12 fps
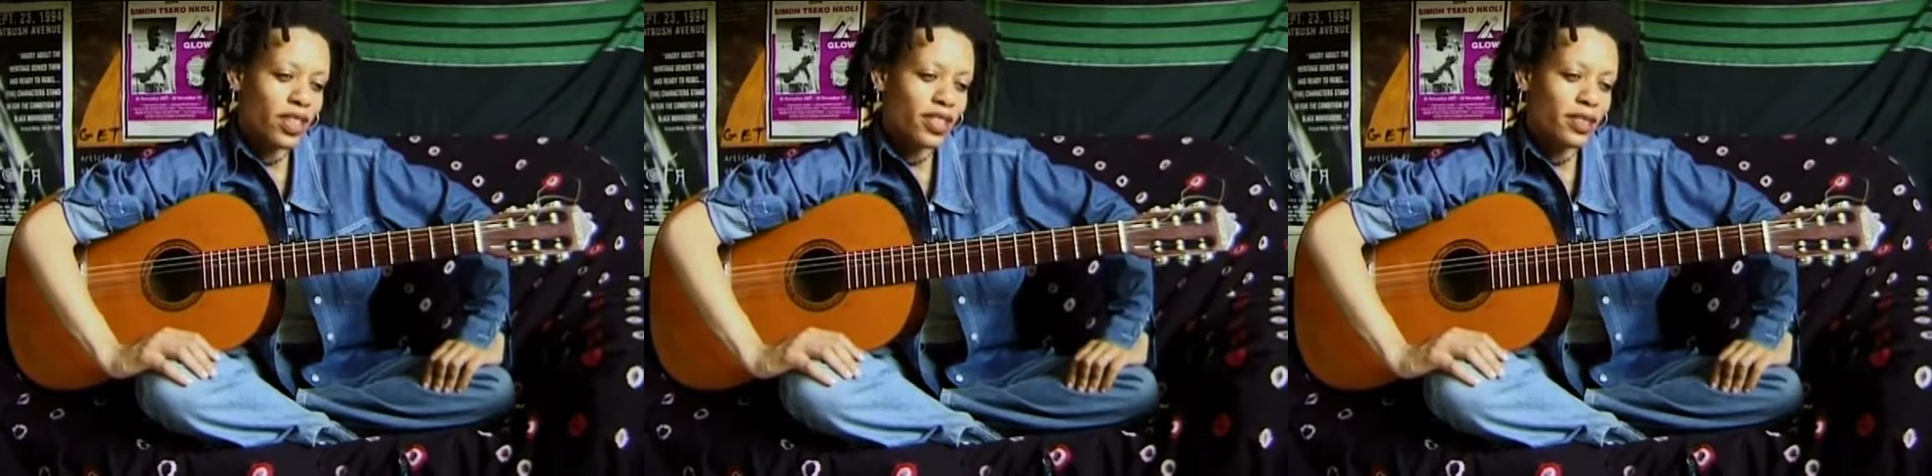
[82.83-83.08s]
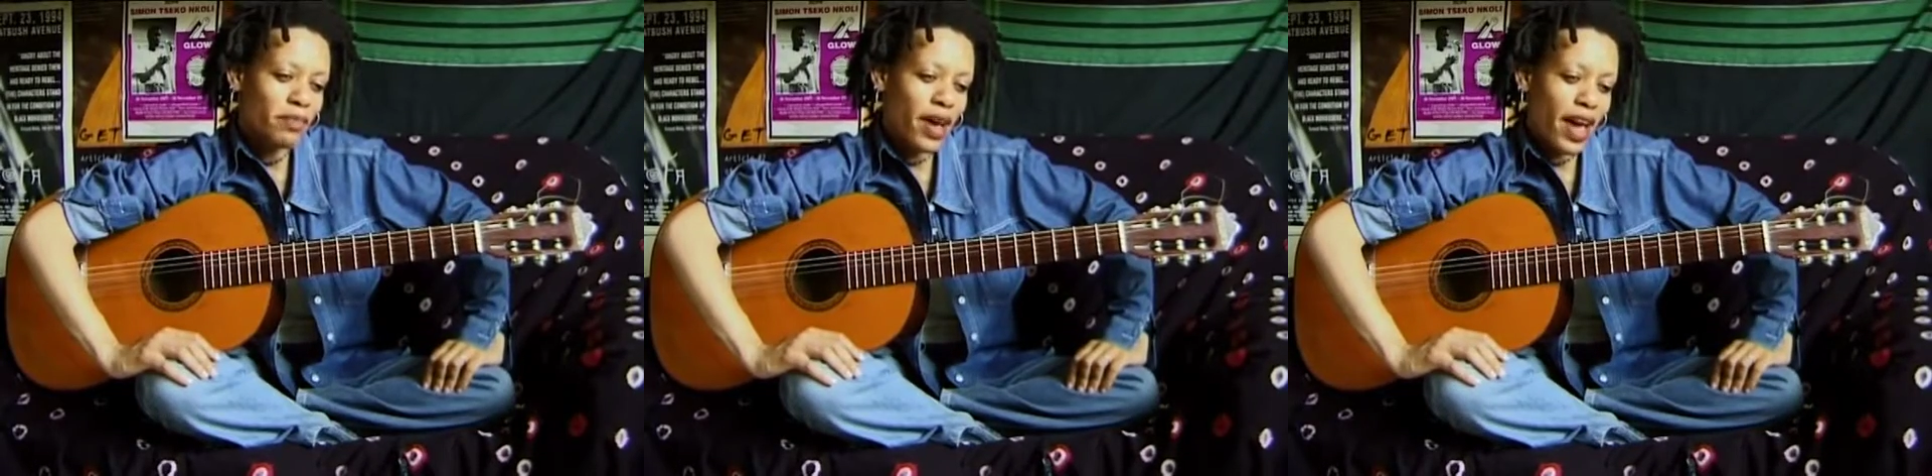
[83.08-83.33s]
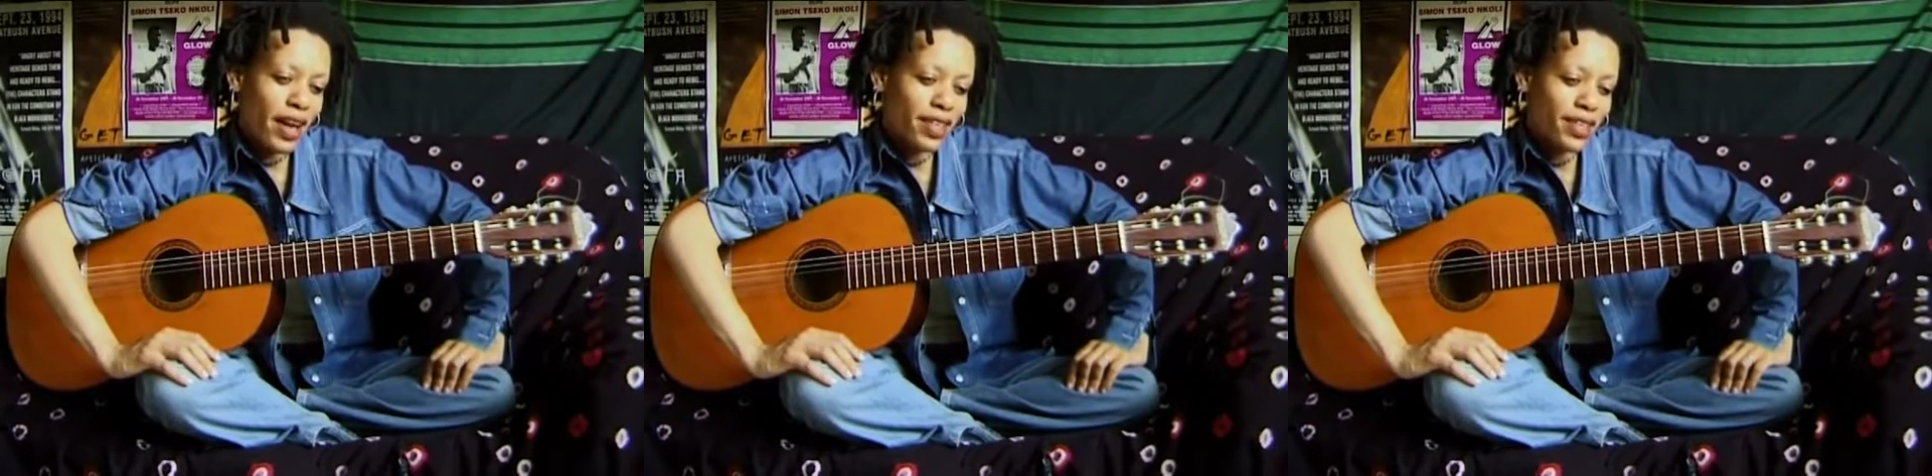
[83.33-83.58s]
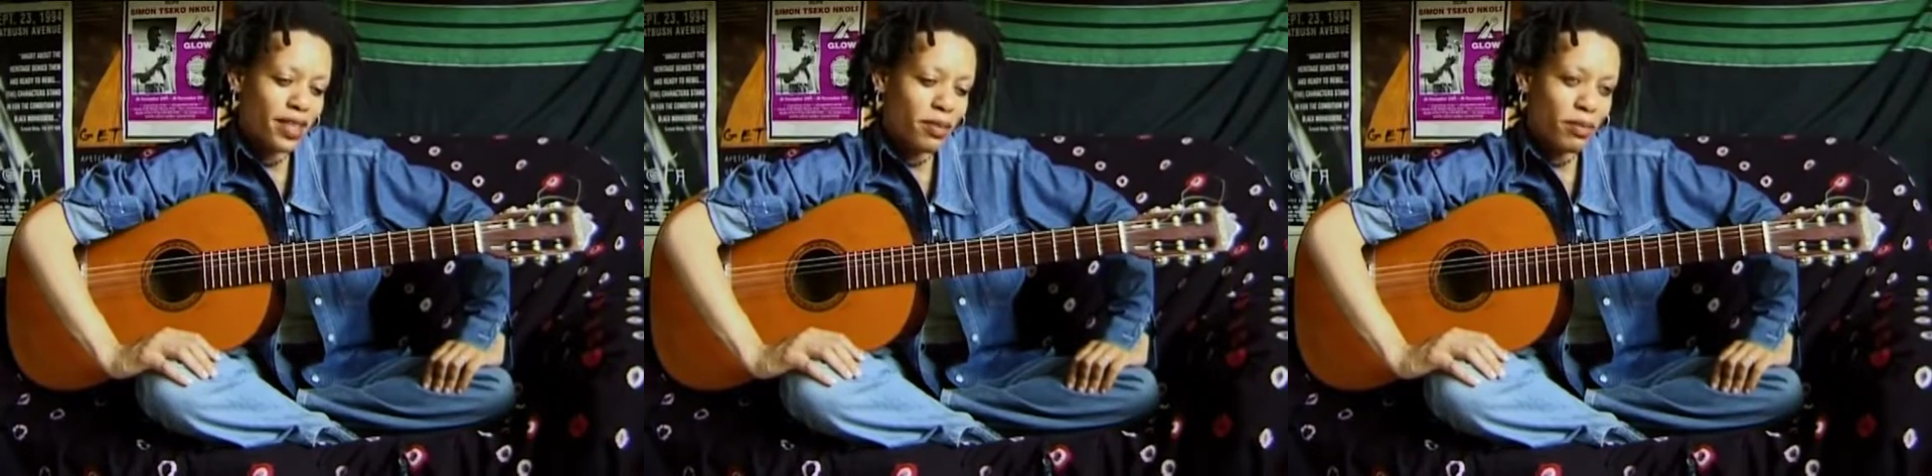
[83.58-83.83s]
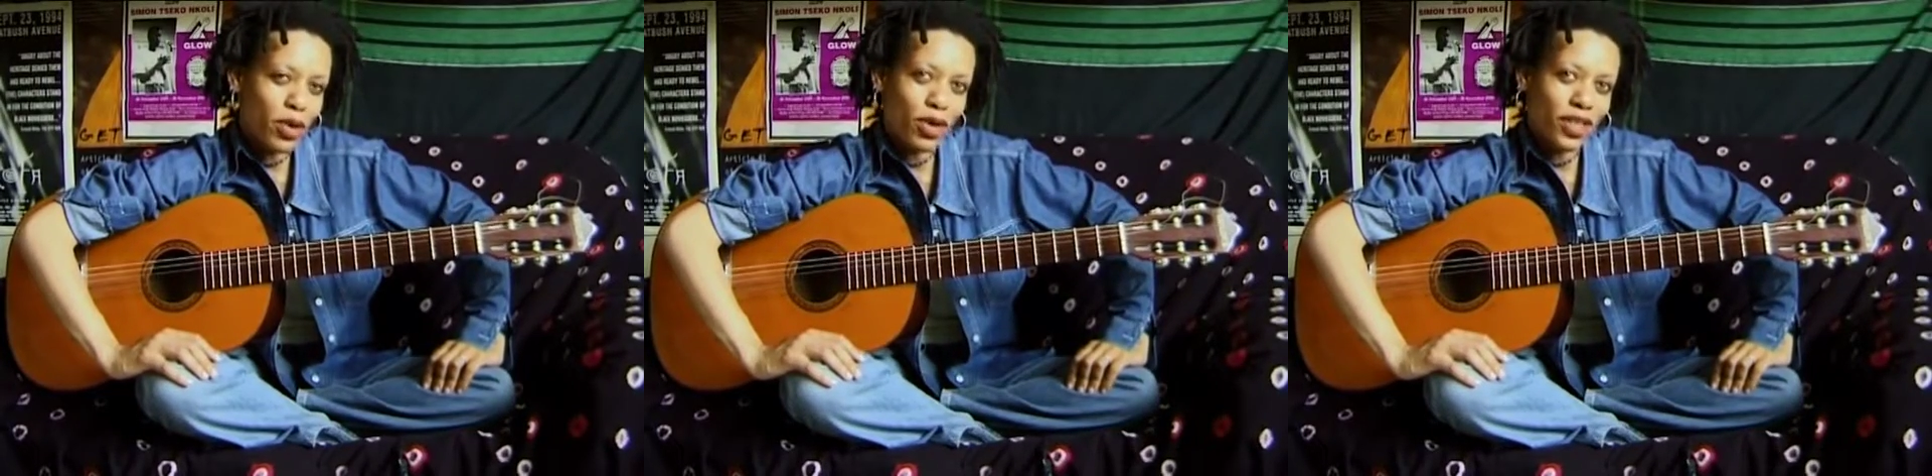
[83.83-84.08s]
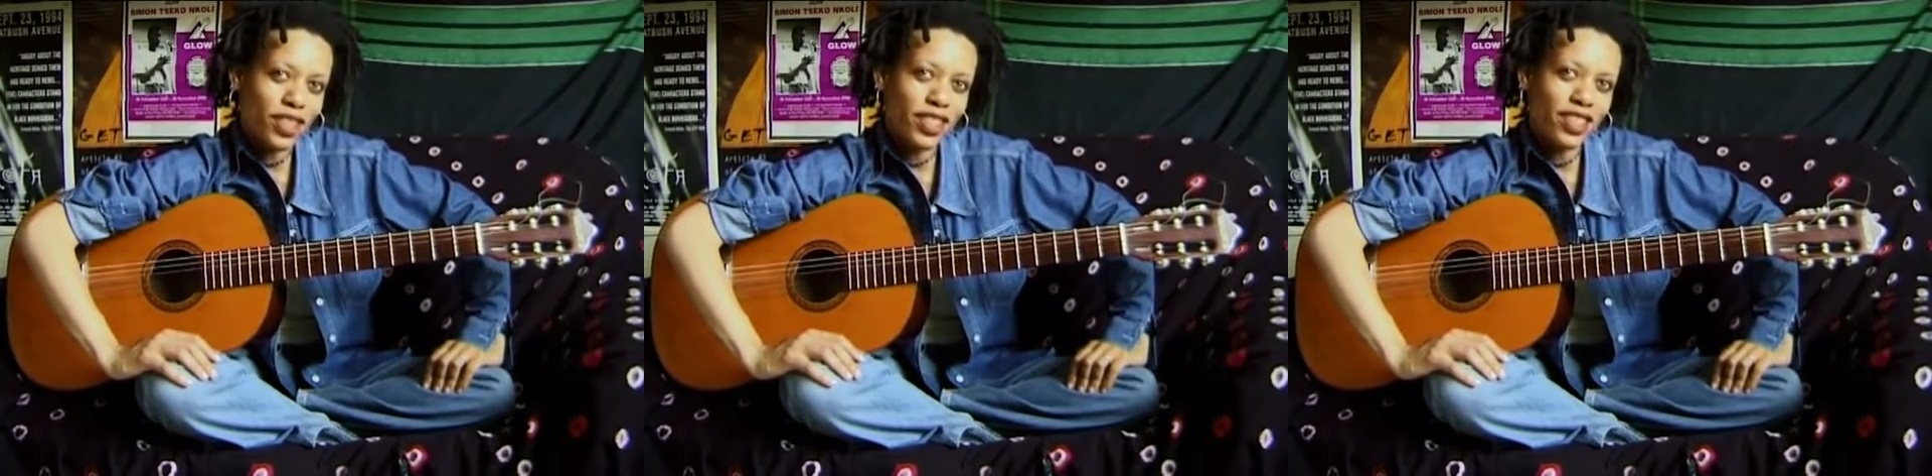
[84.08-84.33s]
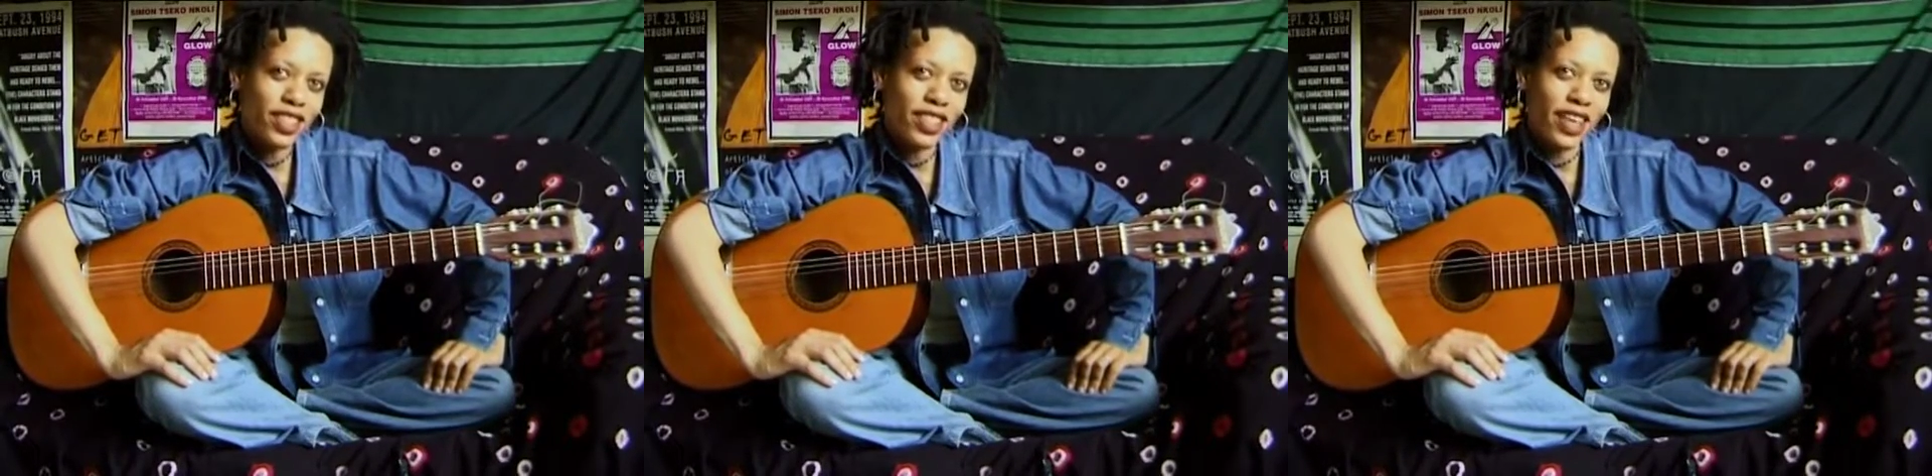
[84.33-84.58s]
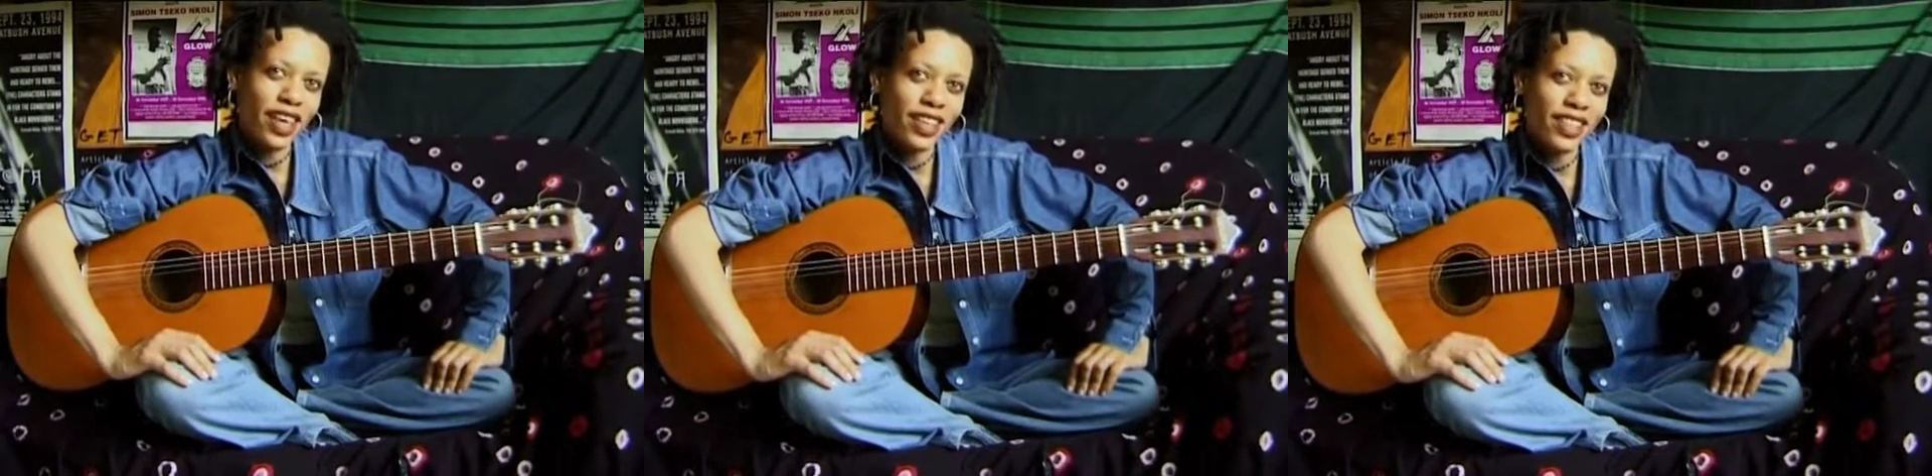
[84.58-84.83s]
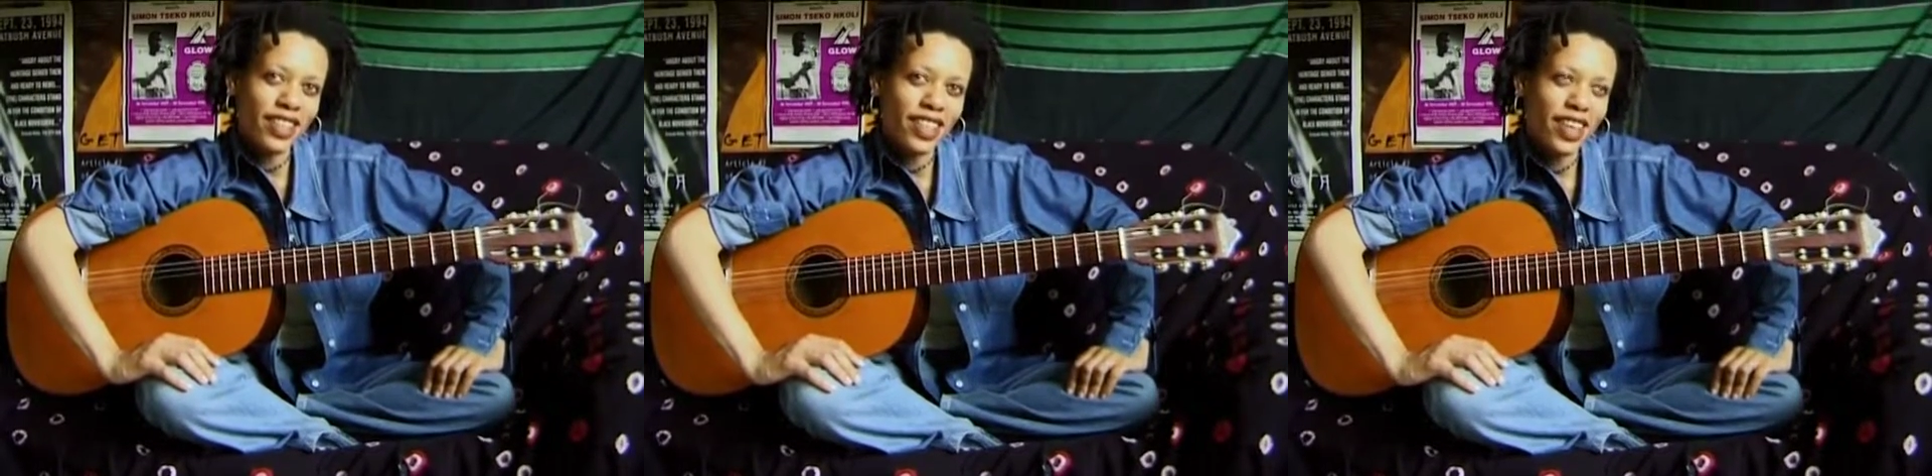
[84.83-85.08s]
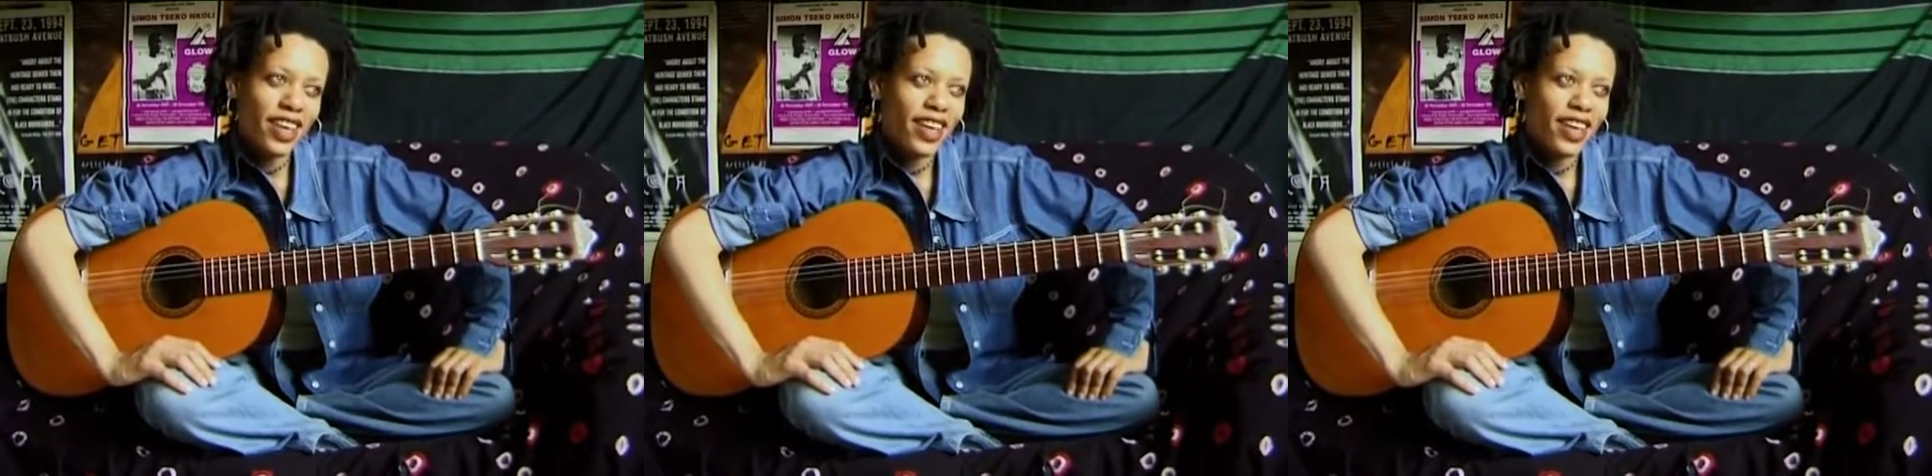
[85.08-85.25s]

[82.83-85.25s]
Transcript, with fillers: these mags and books and